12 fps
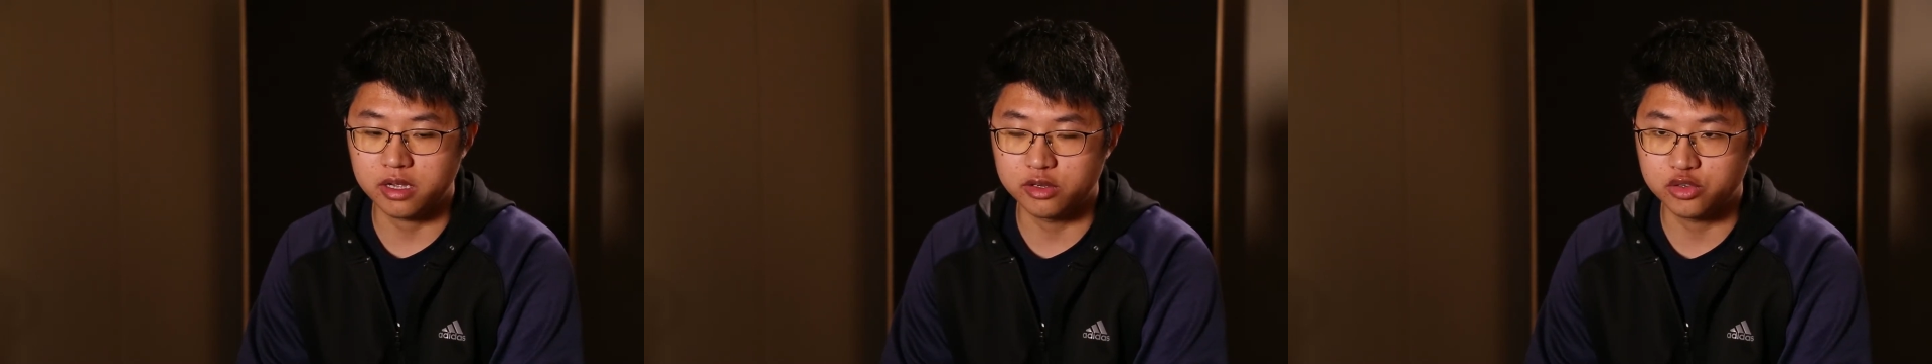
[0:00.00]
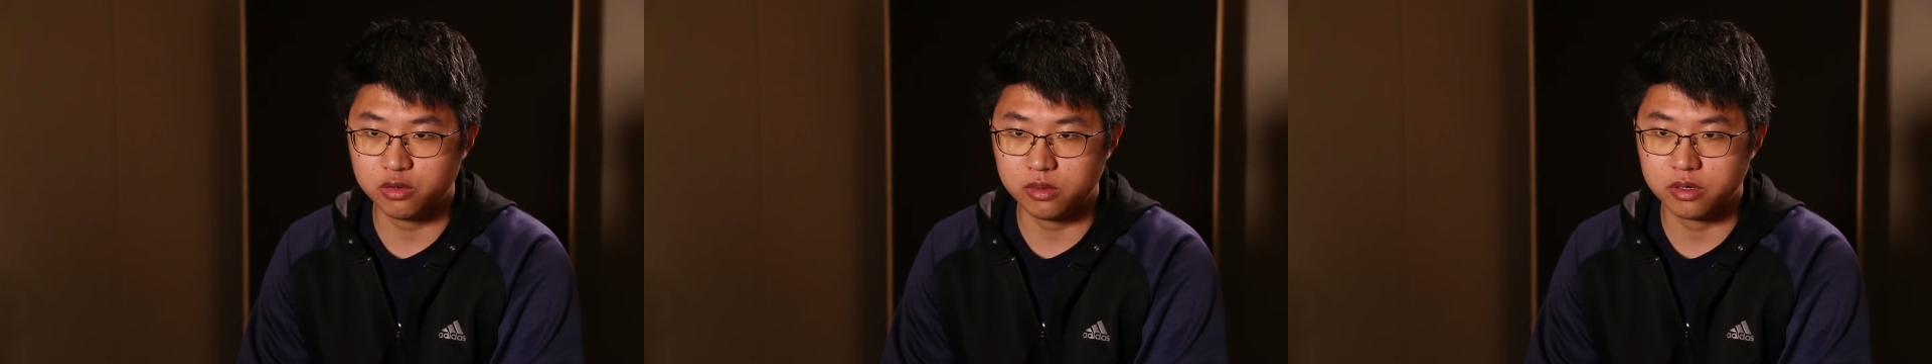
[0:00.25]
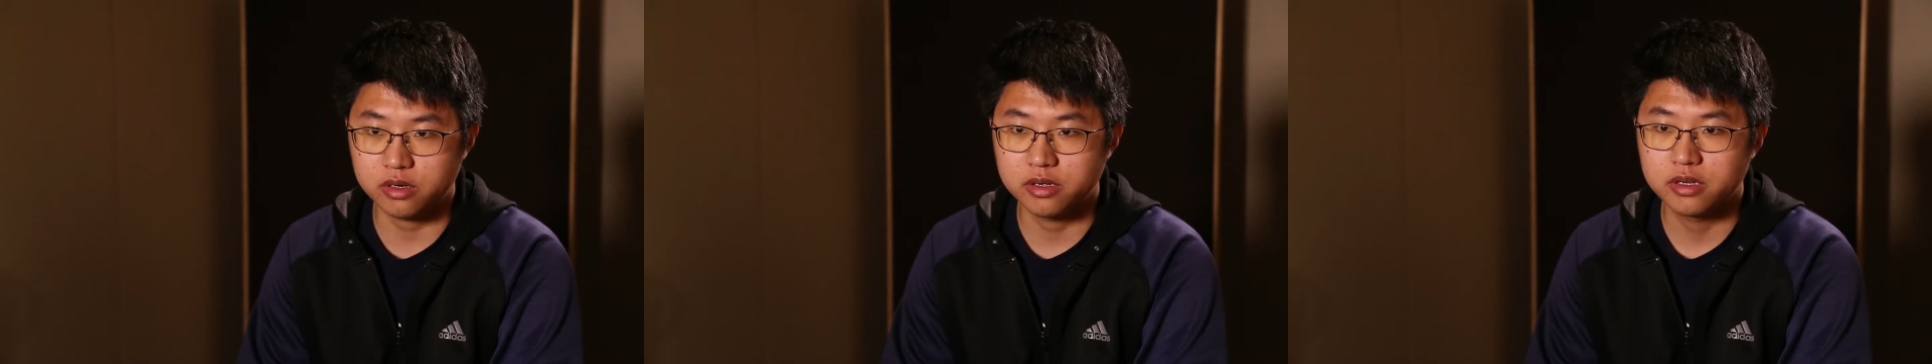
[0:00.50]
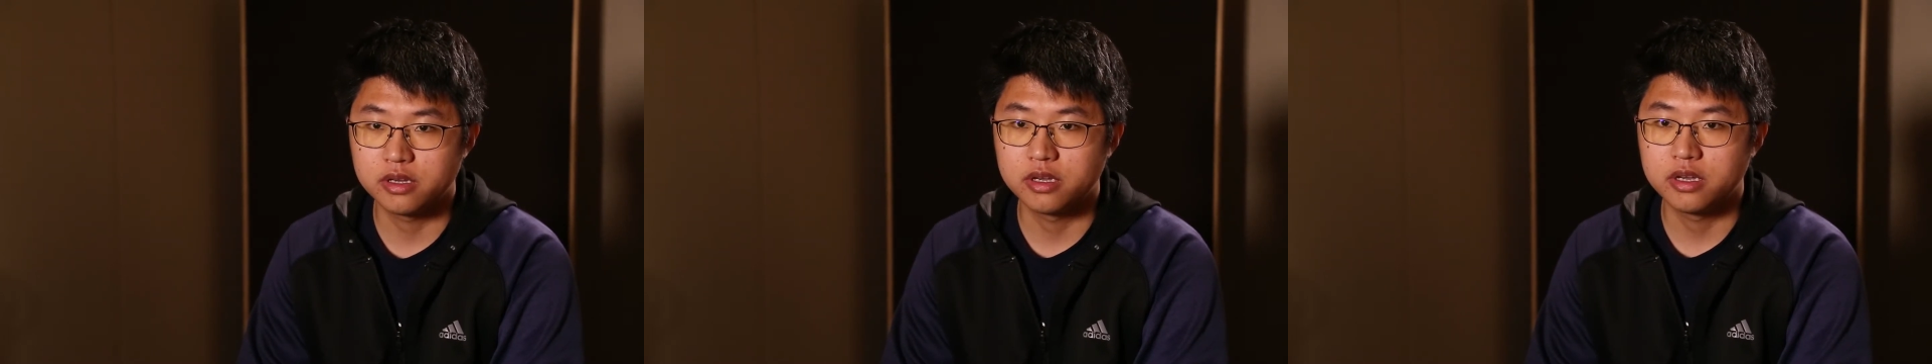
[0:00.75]
controller,
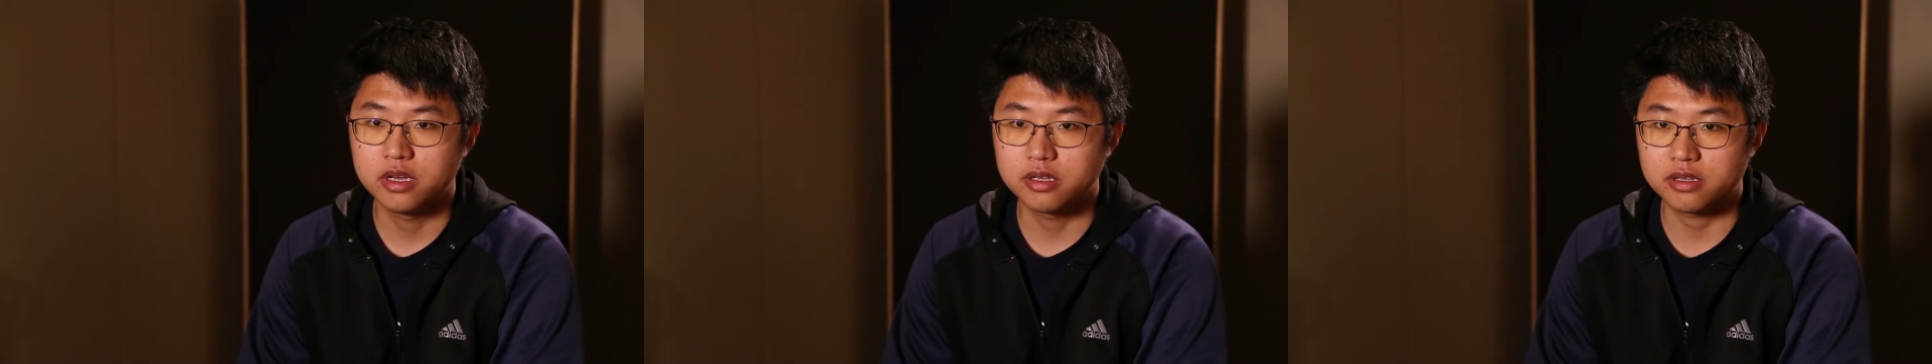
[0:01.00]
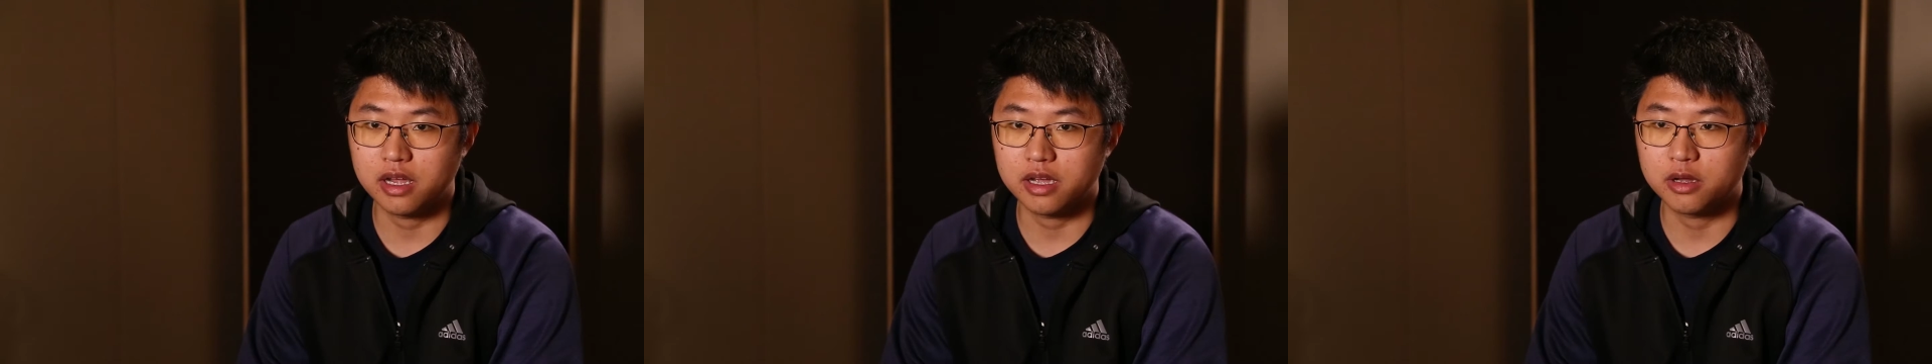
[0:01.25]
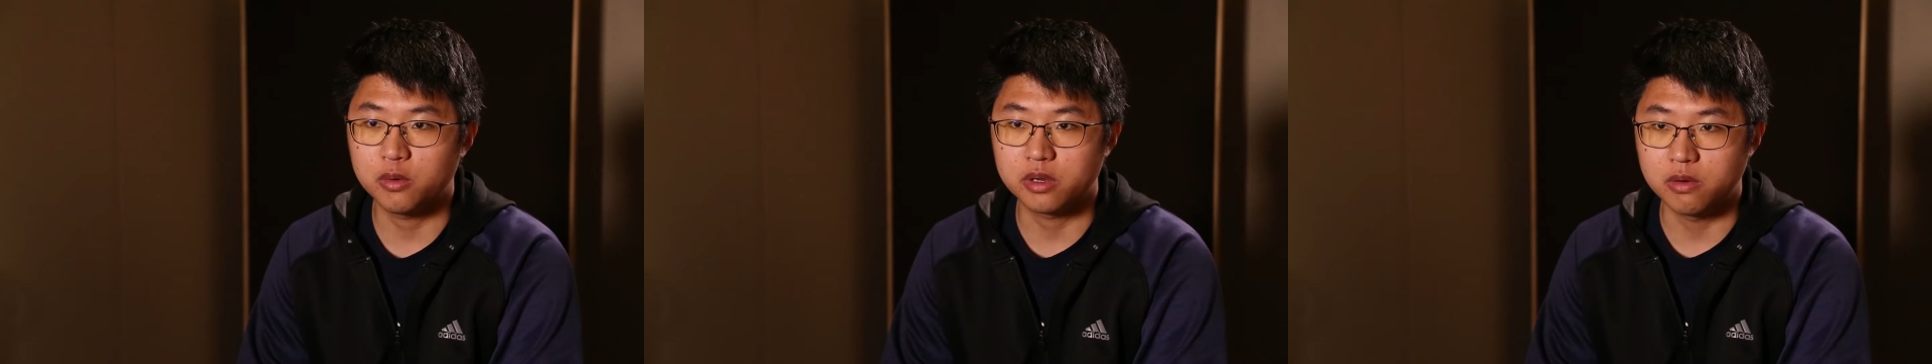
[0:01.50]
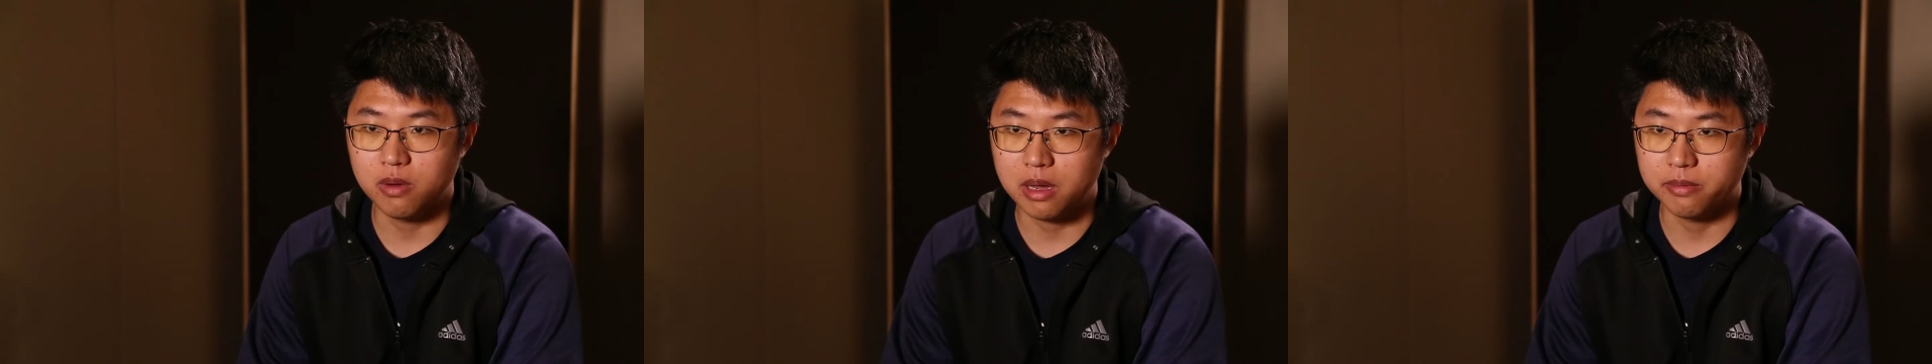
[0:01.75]
it's like holding
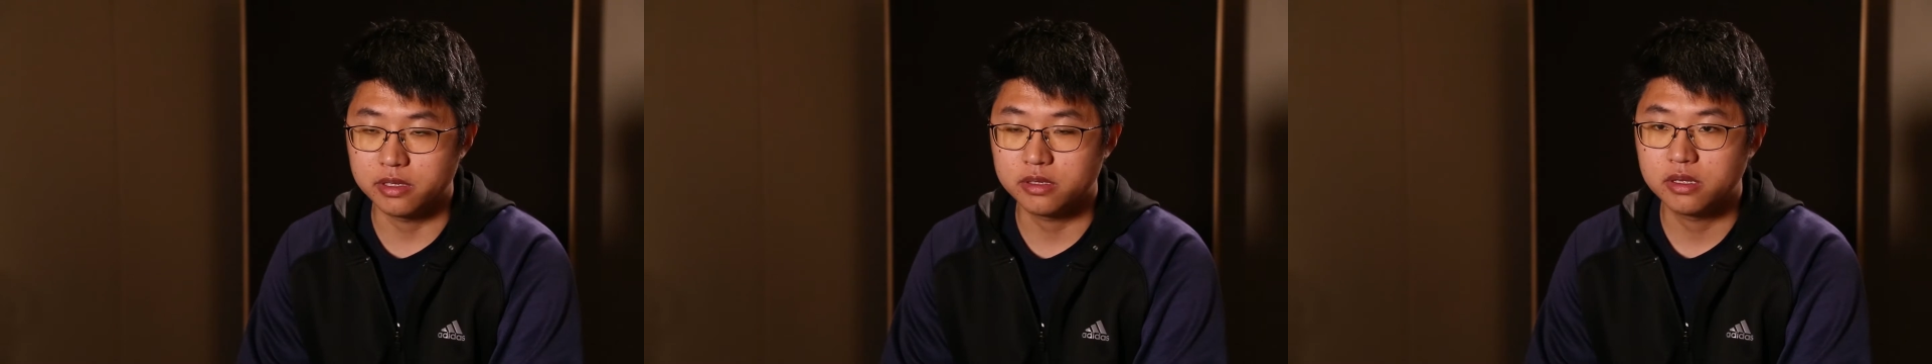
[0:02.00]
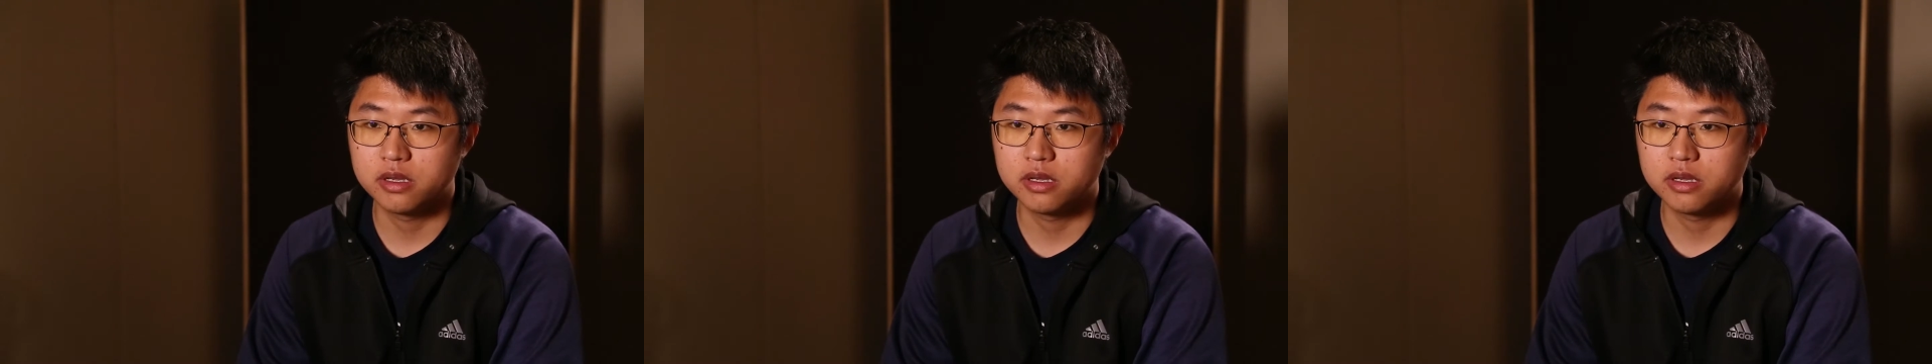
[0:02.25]
a weapon.